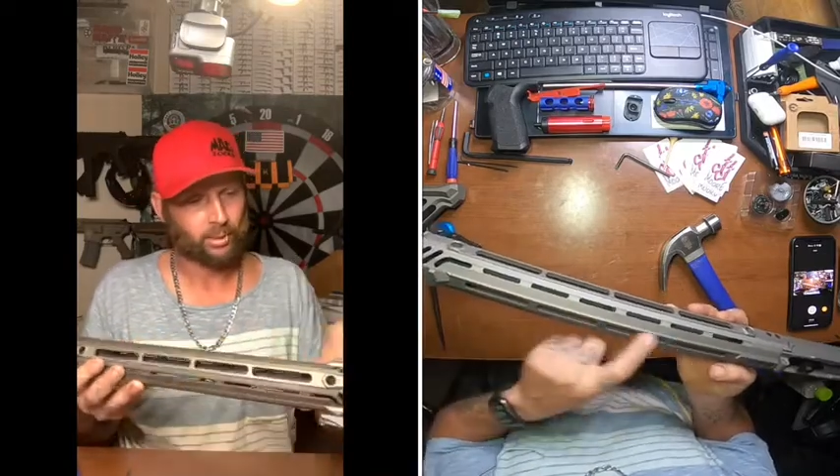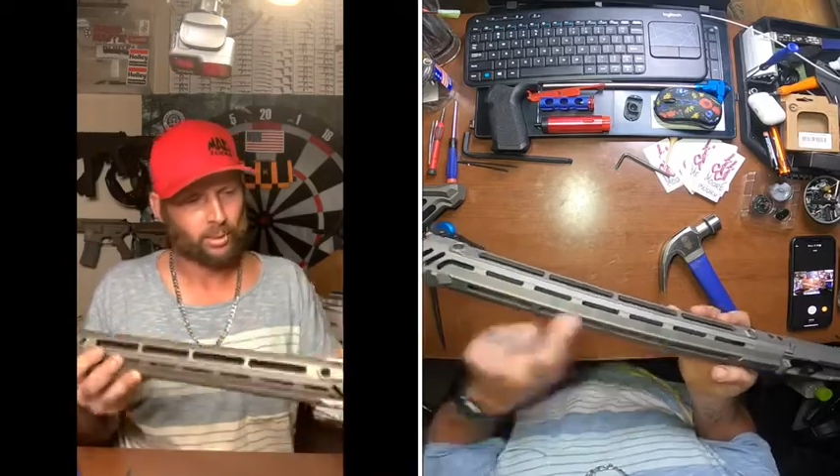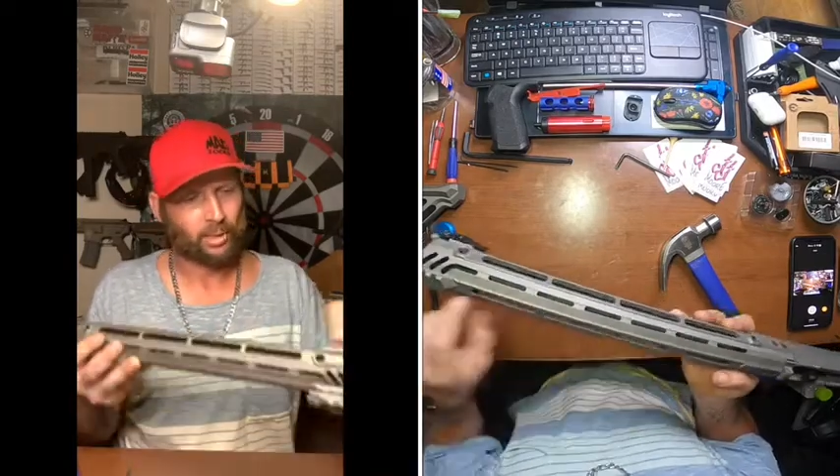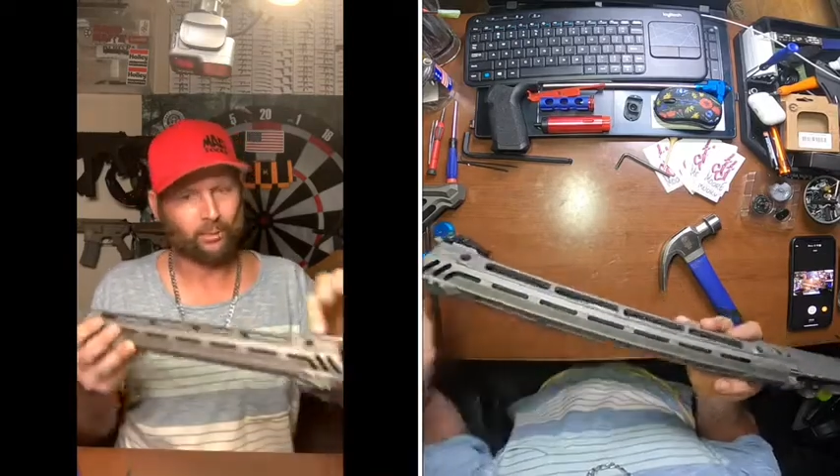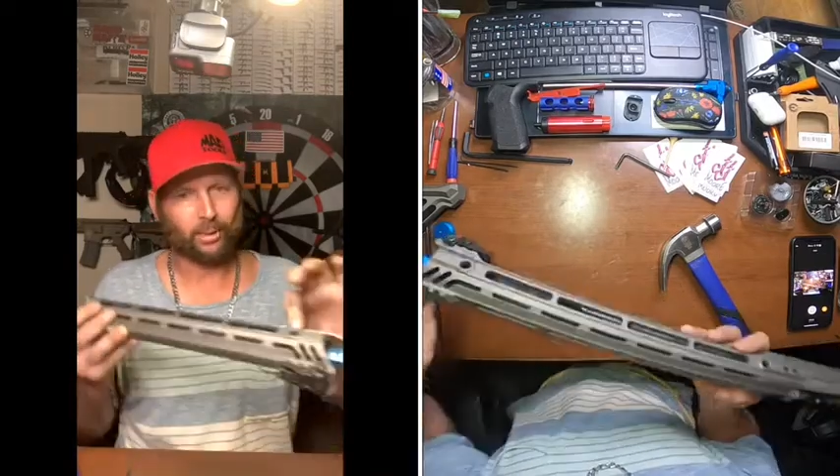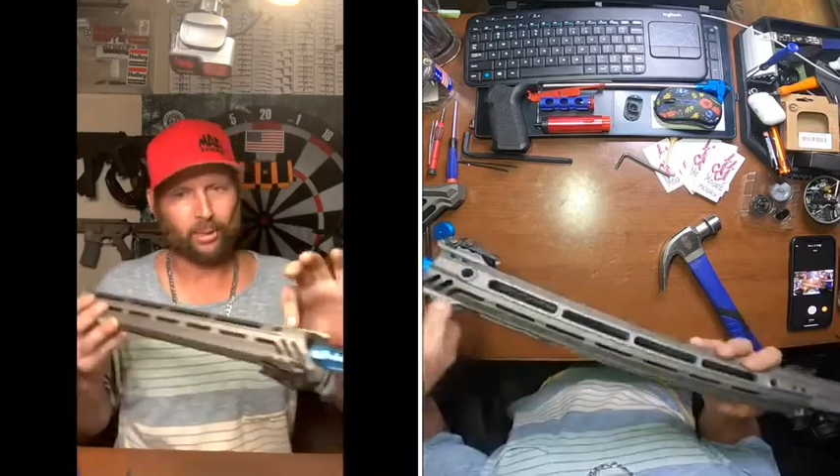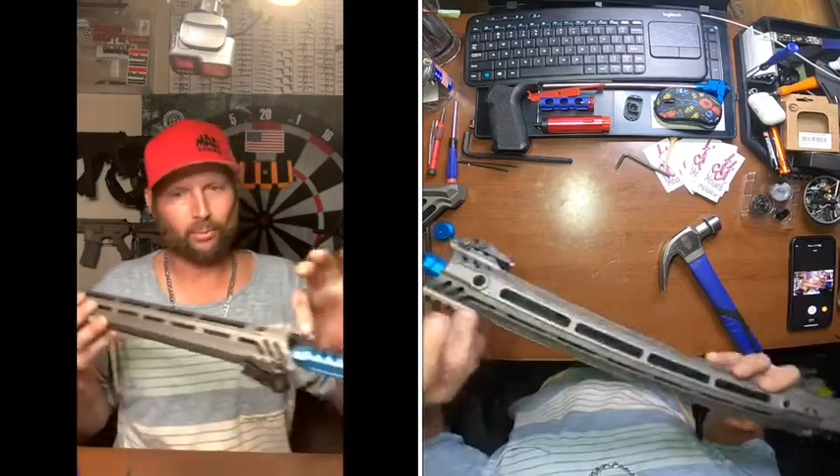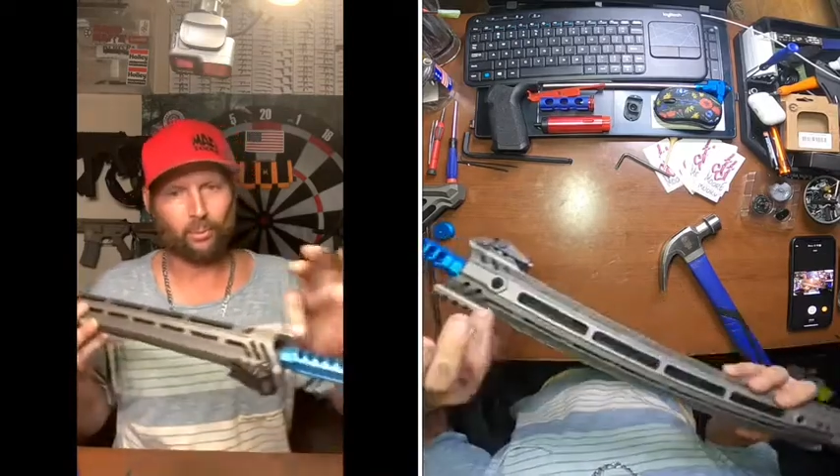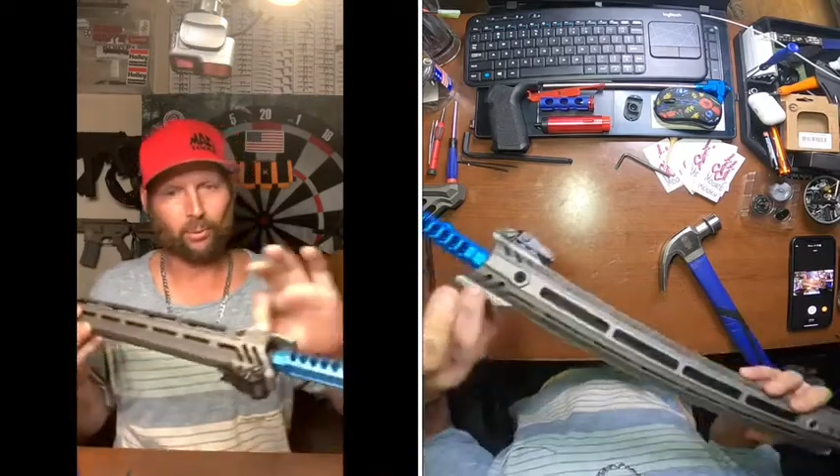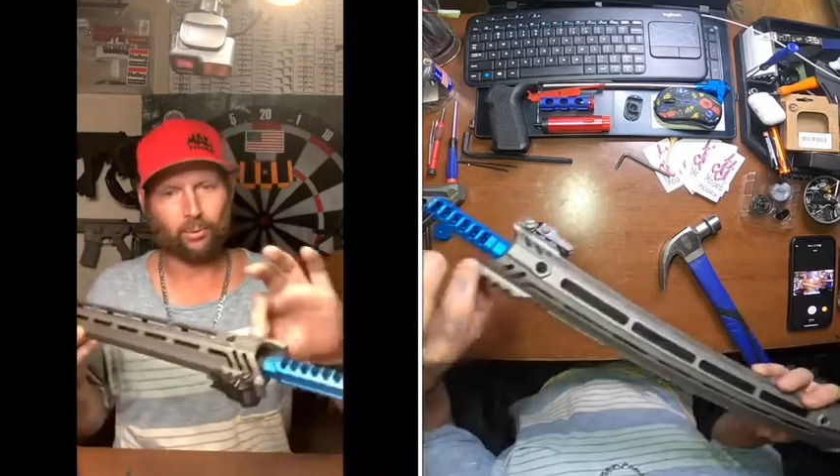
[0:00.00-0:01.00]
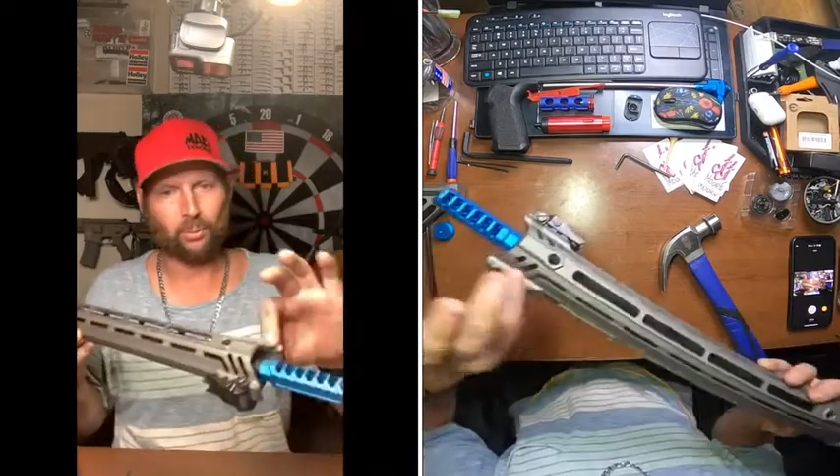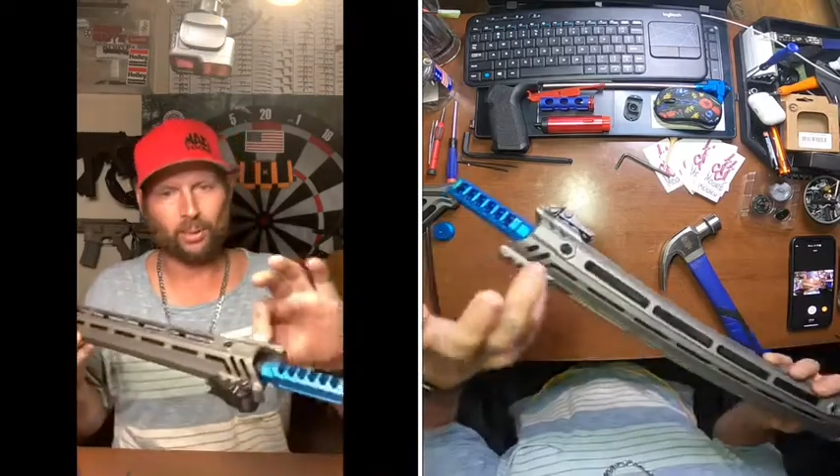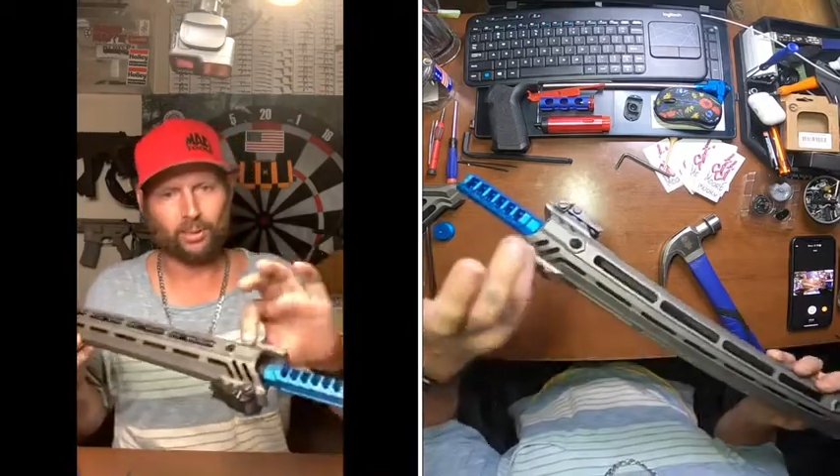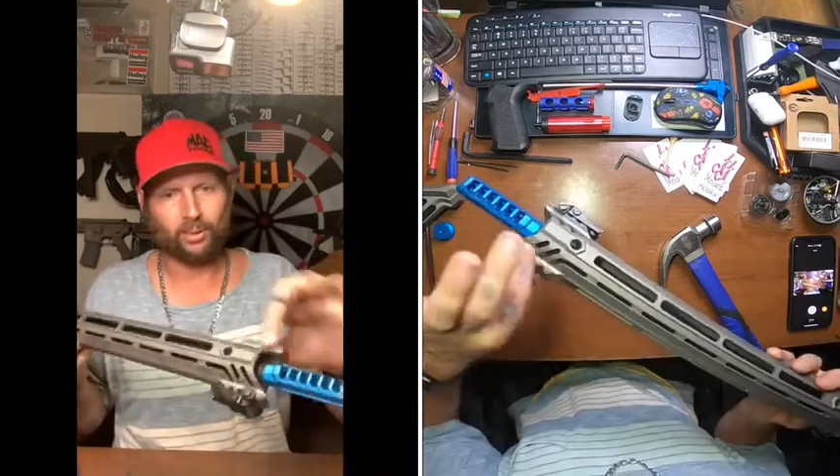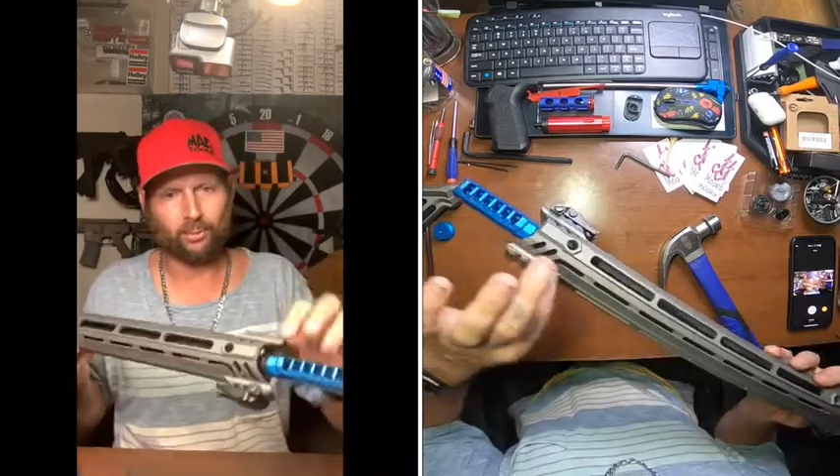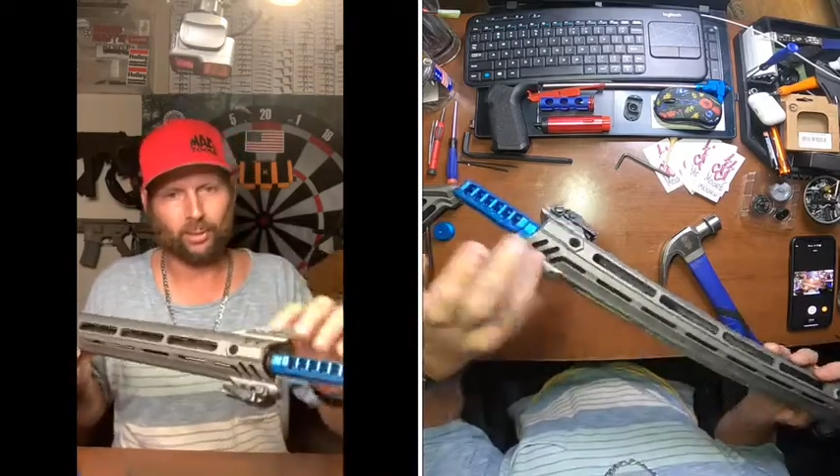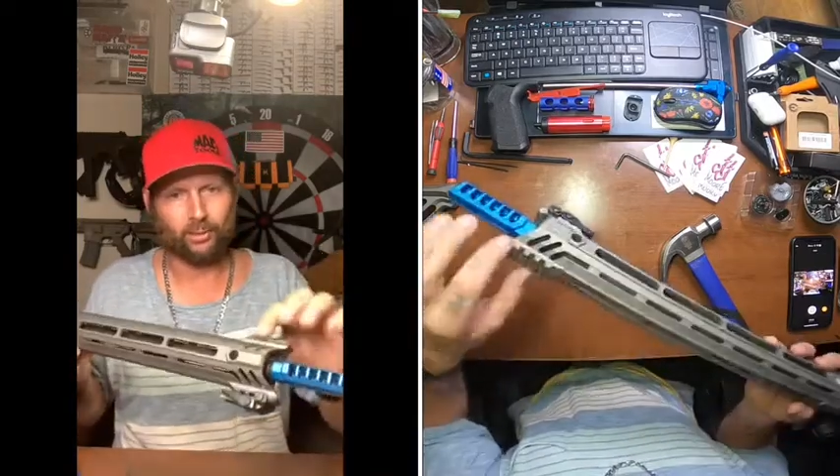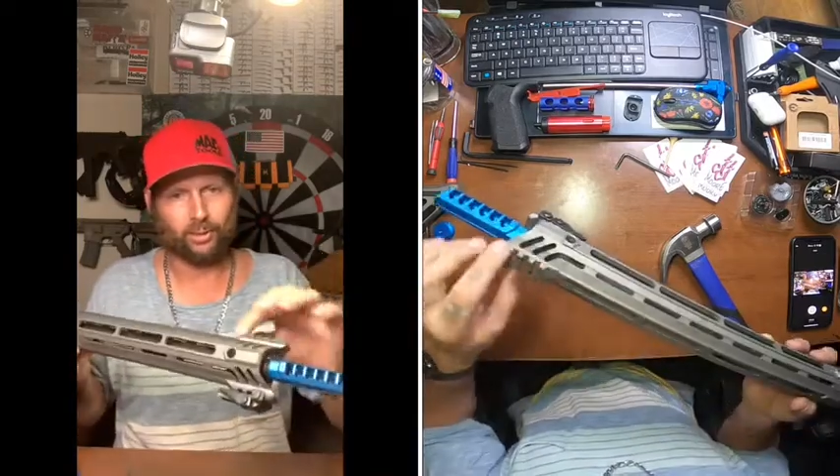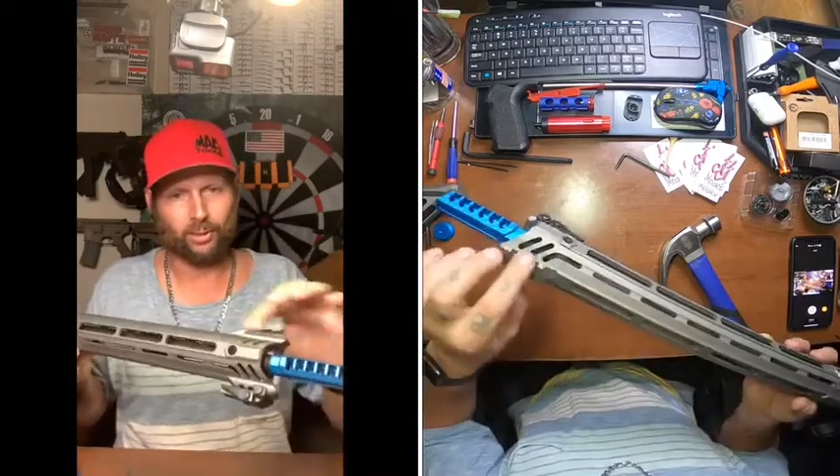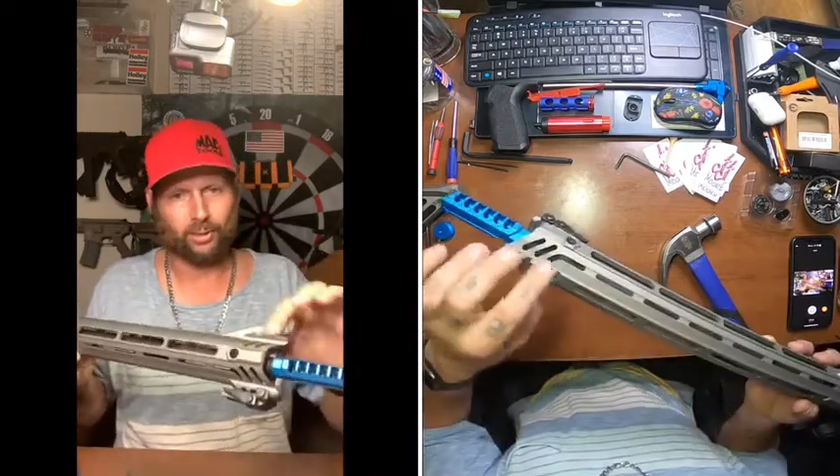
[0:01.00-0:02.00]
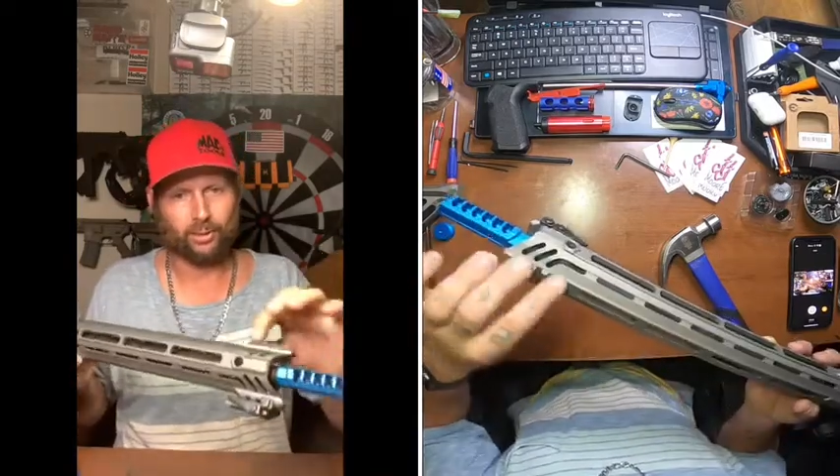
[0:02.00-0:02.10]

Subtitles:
And we got one little Picatinny rail here